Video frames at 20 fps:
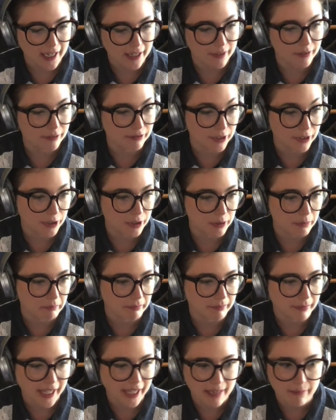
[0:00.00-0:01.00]
for
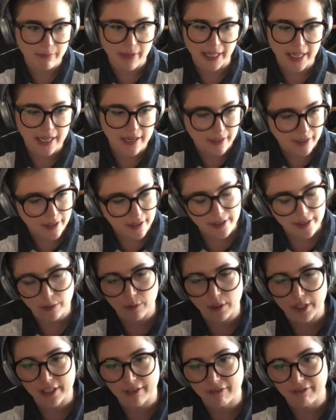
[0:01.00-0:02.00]
like many years, I
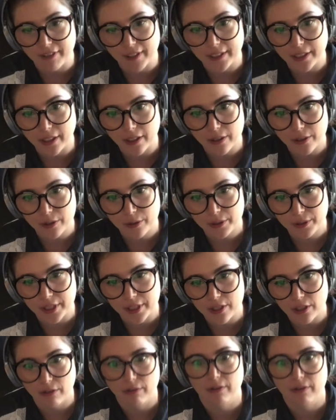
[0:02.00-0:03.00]
worked at Funko
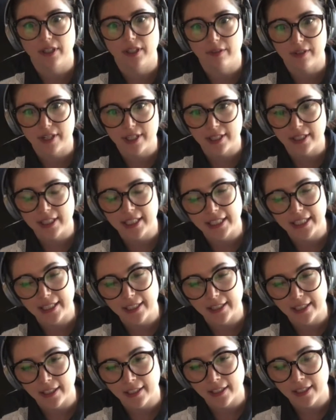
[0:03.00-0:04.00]
until very recently,
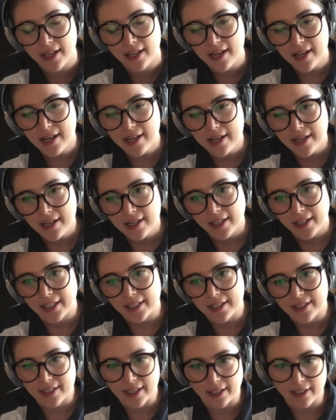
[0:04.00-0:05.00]
and then I
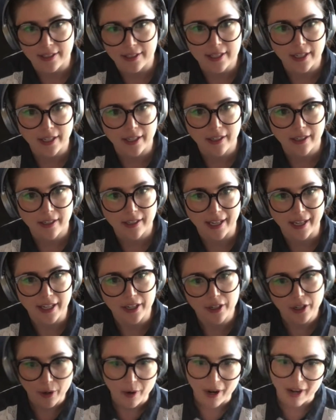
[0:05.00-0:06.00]
decided to kind of
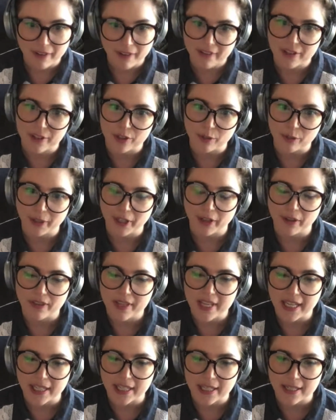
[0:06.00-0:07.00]
go off and do my own
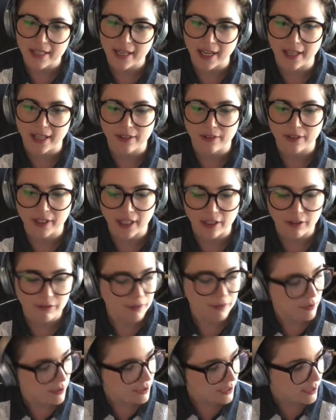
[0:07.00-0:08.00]
thing and kind of
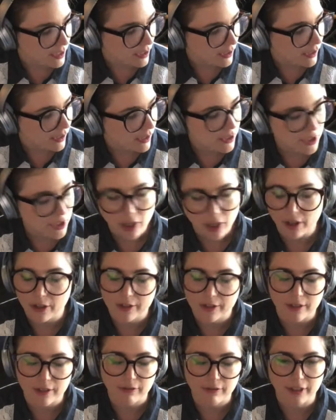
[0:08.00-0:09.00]
focus on dolls
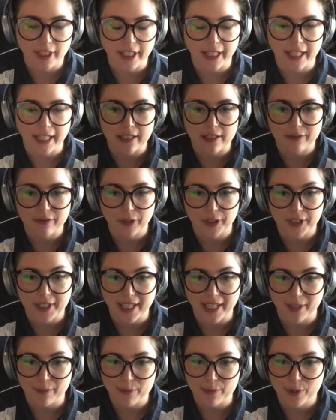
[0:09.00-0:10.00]
and freelance full
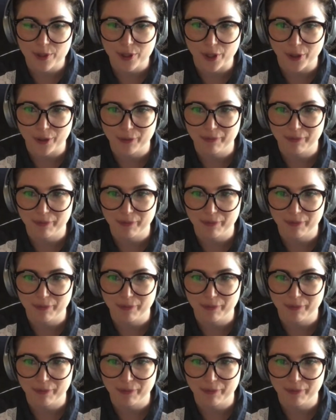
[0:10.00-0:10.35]
time. So